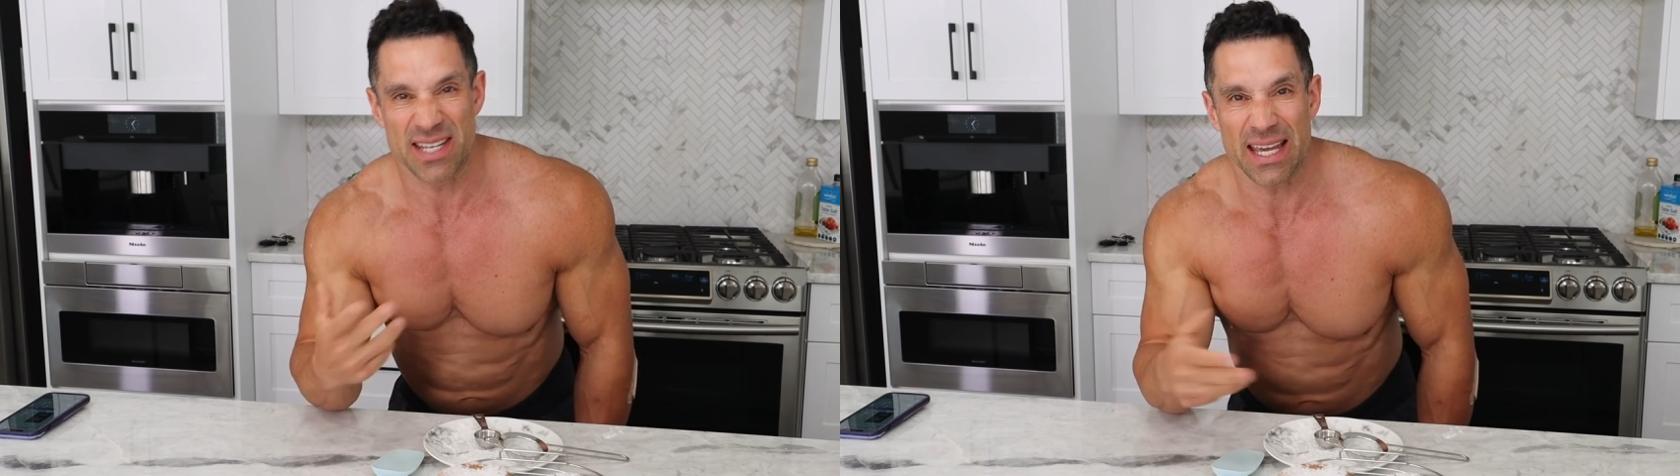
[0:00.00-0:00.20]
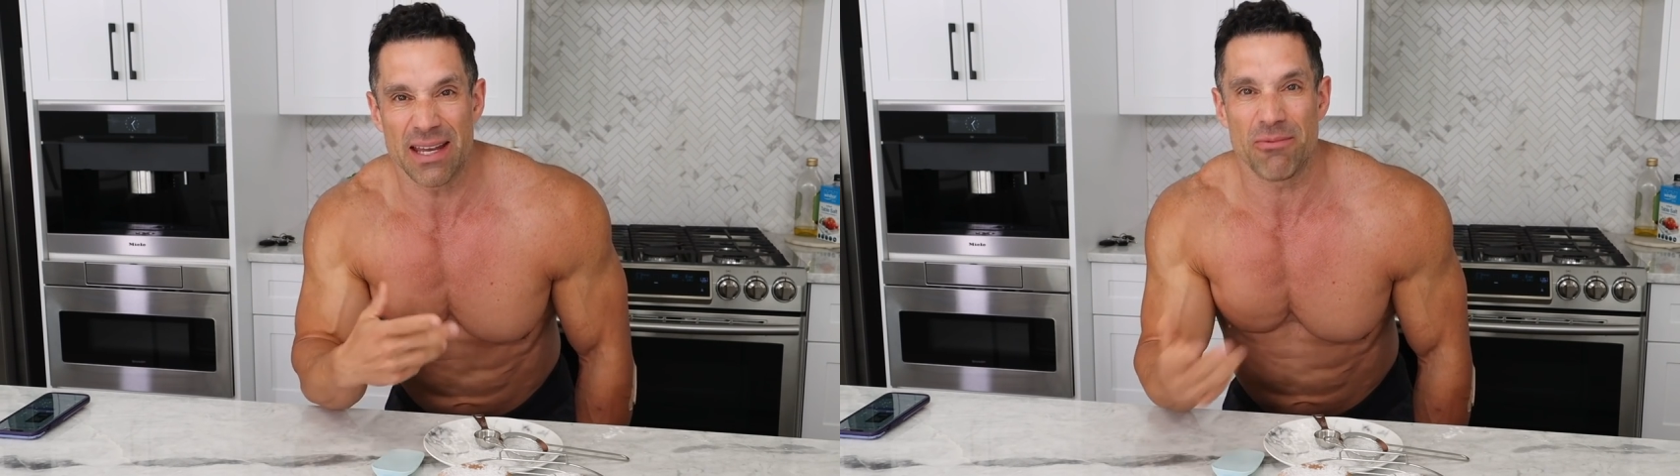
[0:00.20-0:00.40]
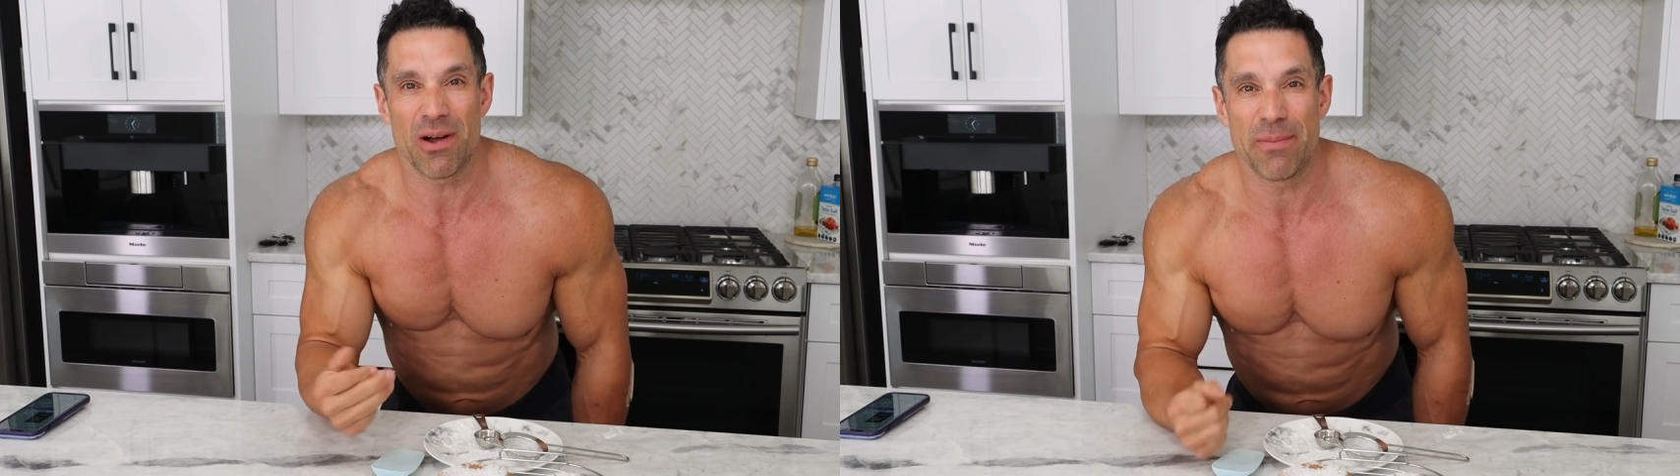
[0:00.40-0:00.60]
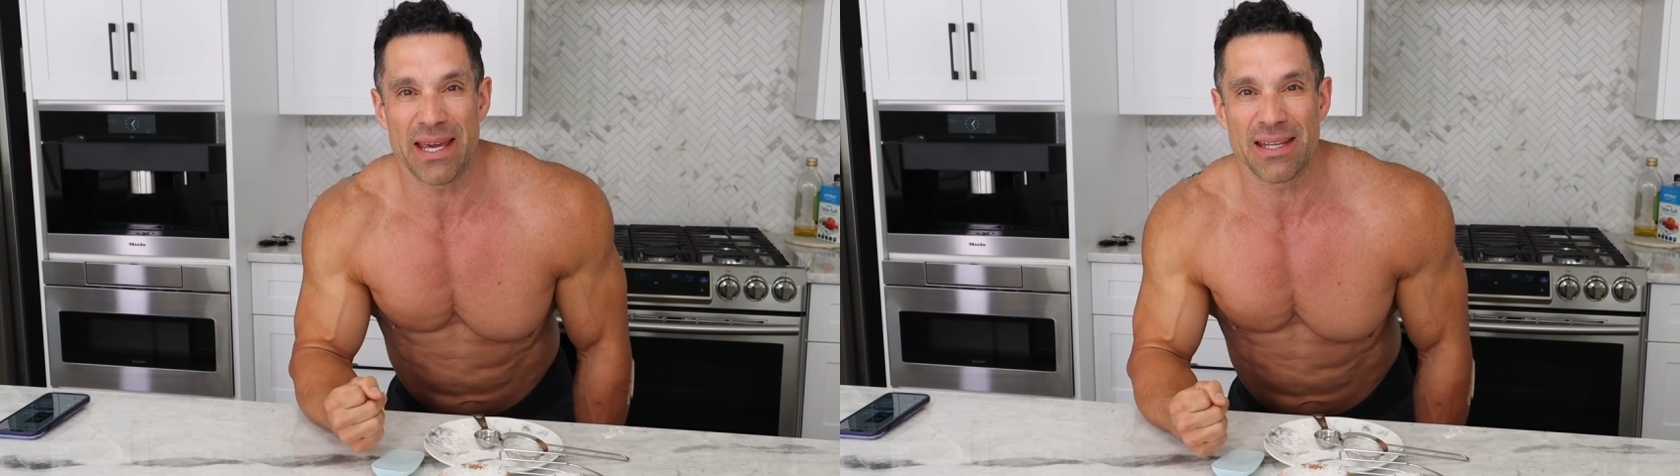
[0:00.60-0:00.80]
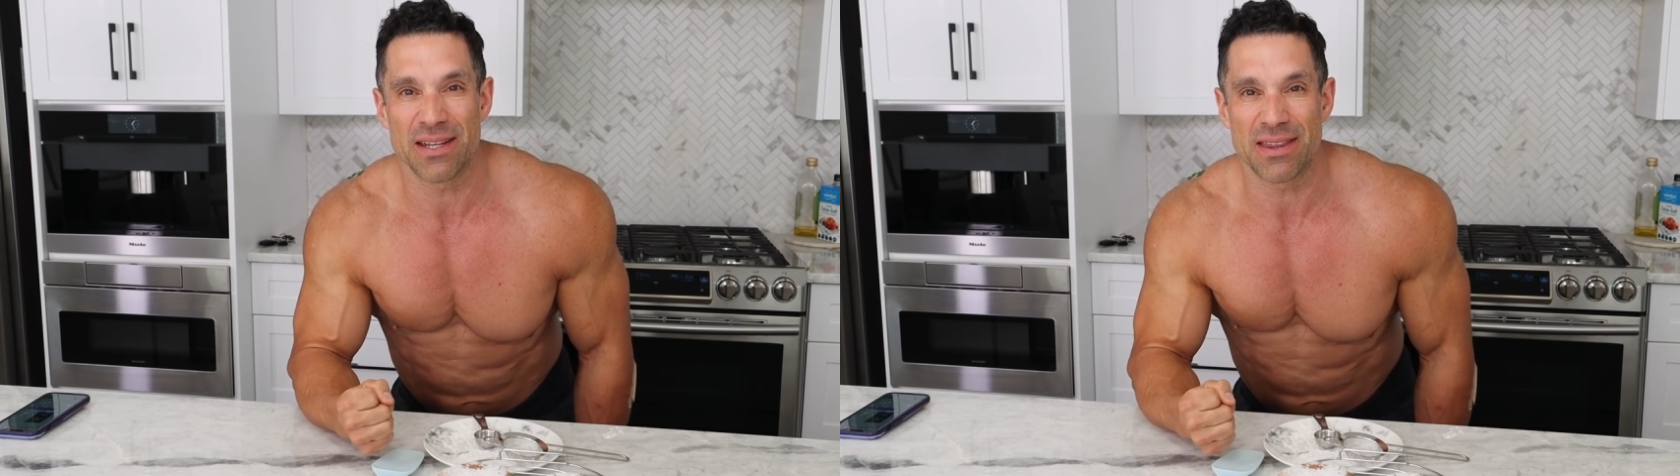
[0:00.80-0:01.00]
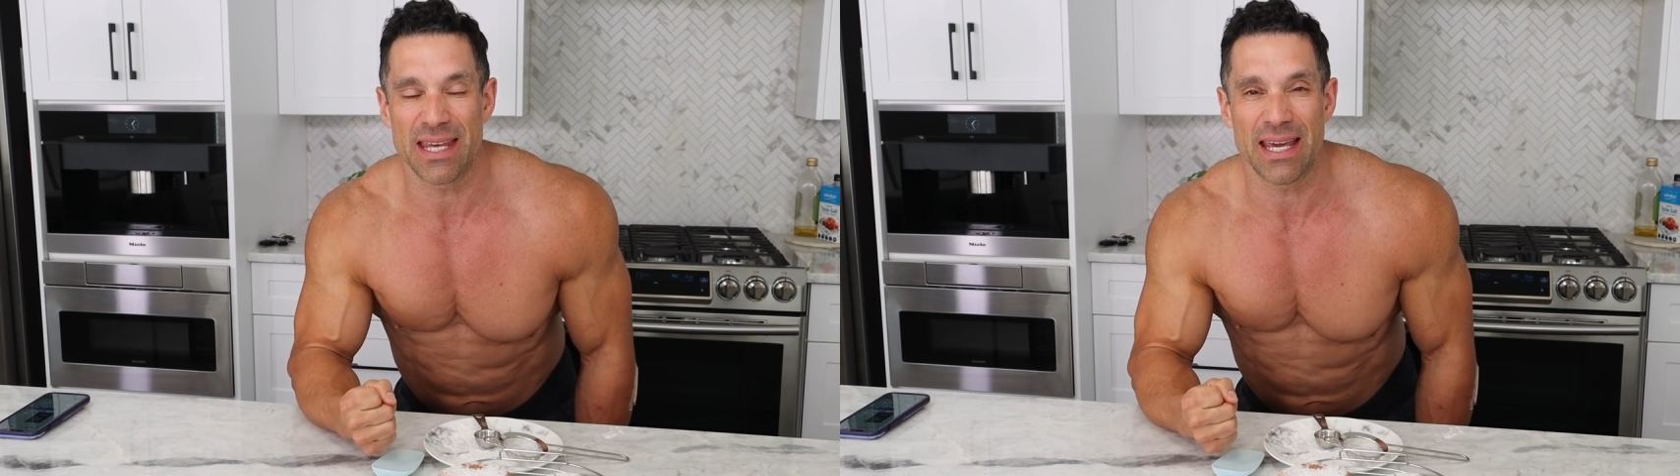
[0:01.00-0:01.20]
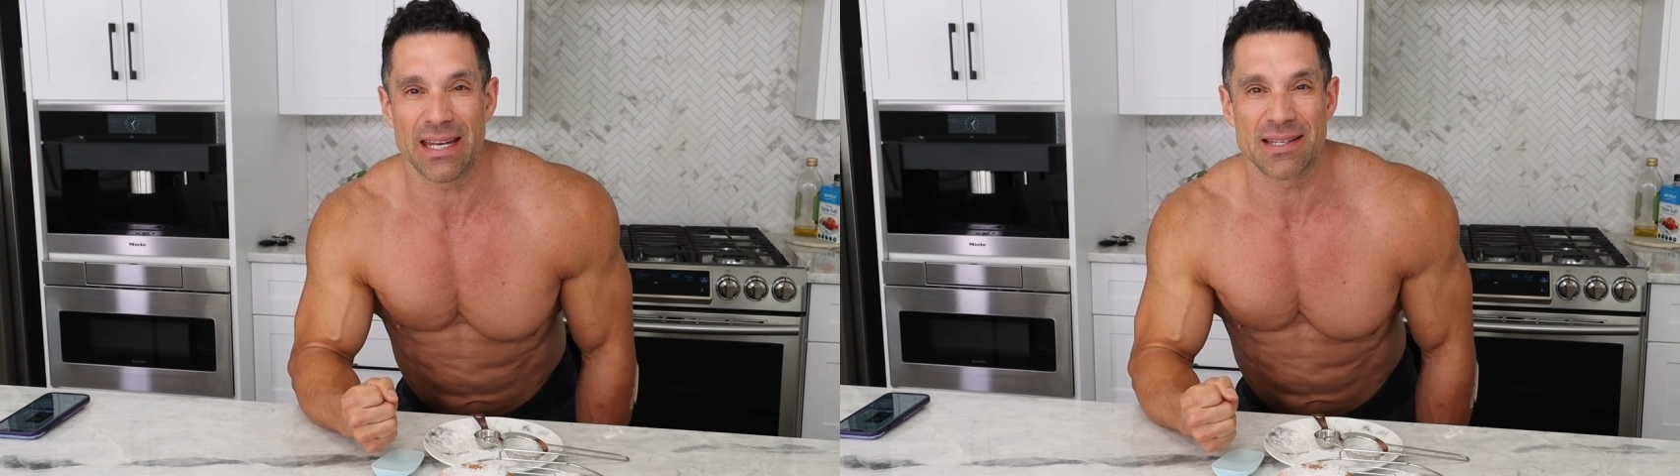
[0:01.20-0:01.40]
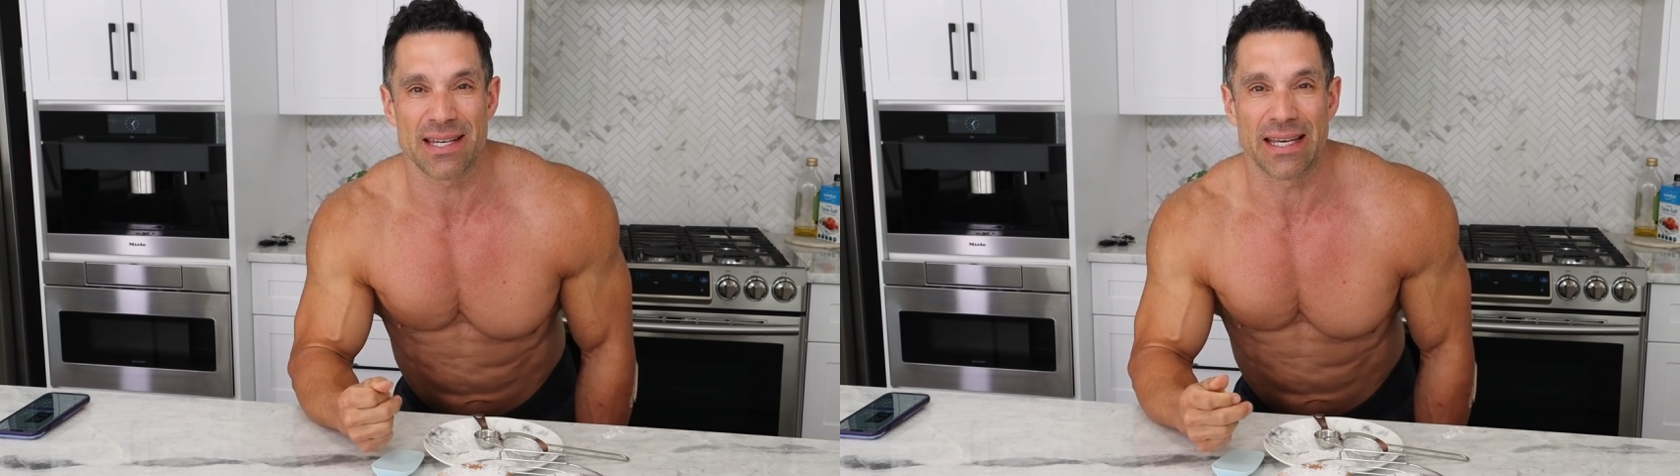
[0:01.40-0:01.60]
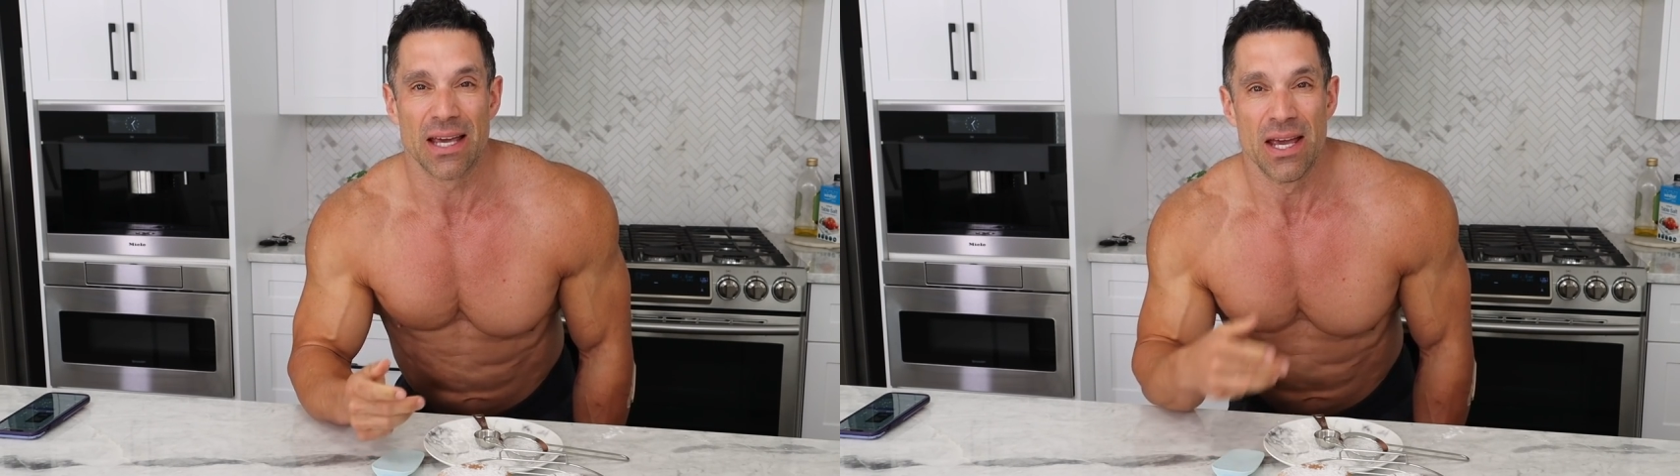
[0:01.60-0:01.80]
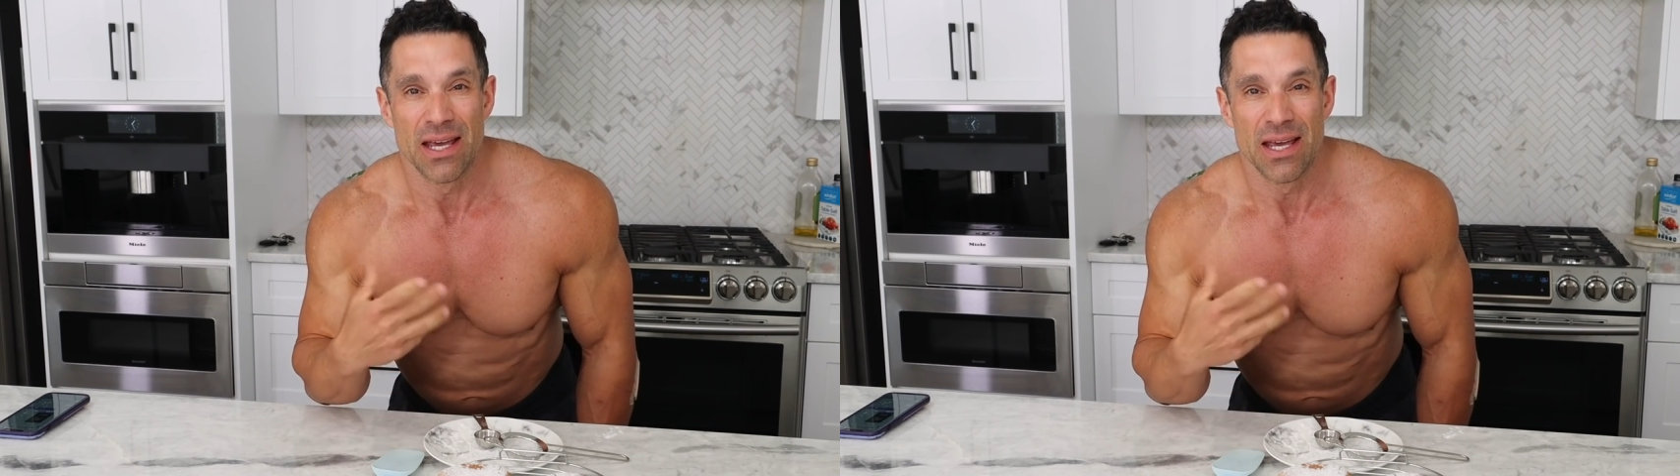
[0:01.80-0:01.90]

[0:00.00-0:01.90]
singing while making the thing, and it's like,